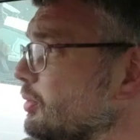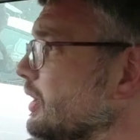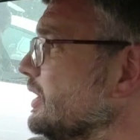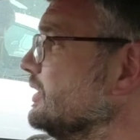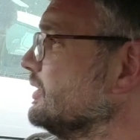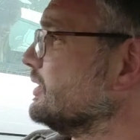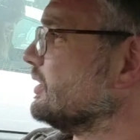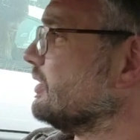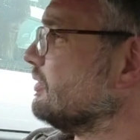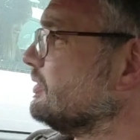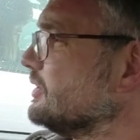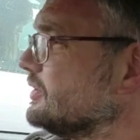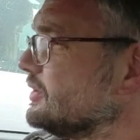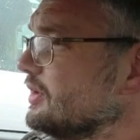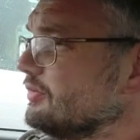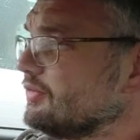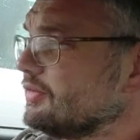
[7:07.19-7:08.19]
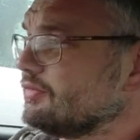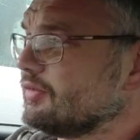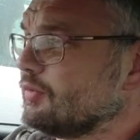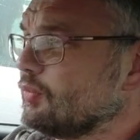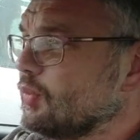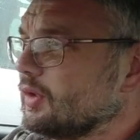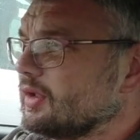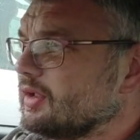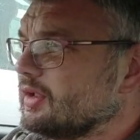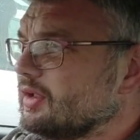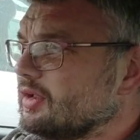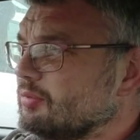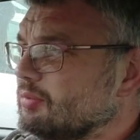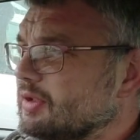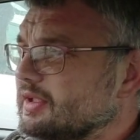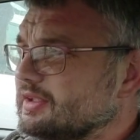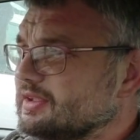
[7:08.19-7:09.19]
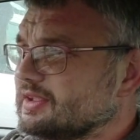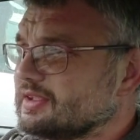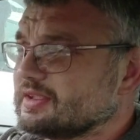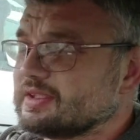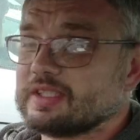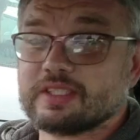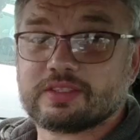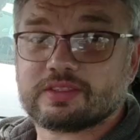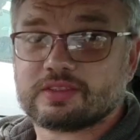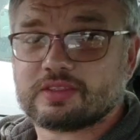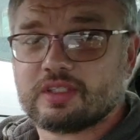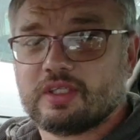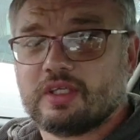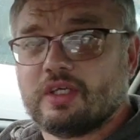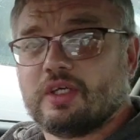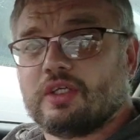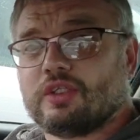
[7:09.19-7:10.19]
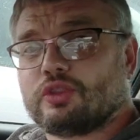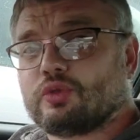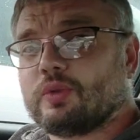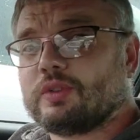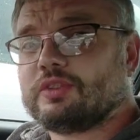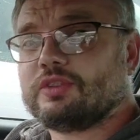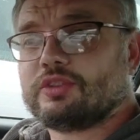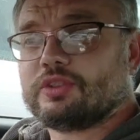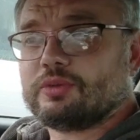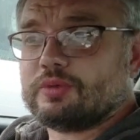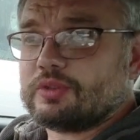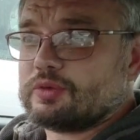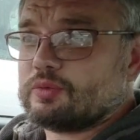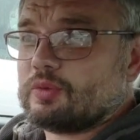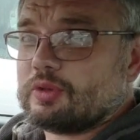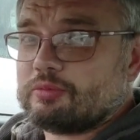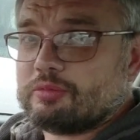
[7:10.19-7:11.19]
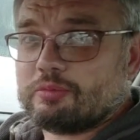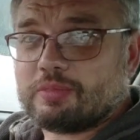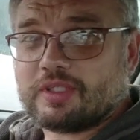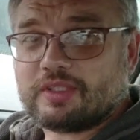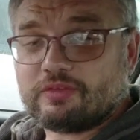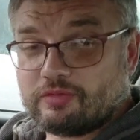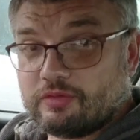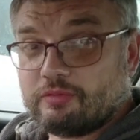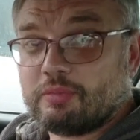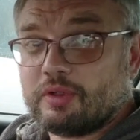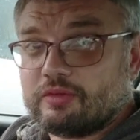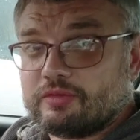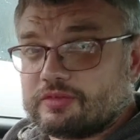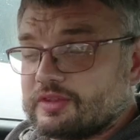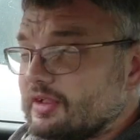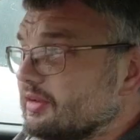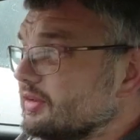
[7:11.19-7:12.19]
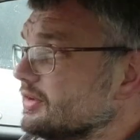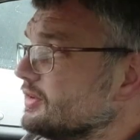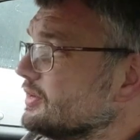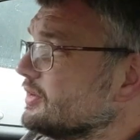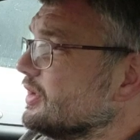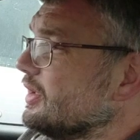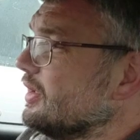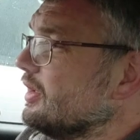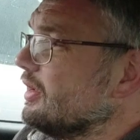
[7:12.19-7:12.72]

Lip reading: blades, because I've discovered that while a lot of places list 22-inch wiper blades for both sides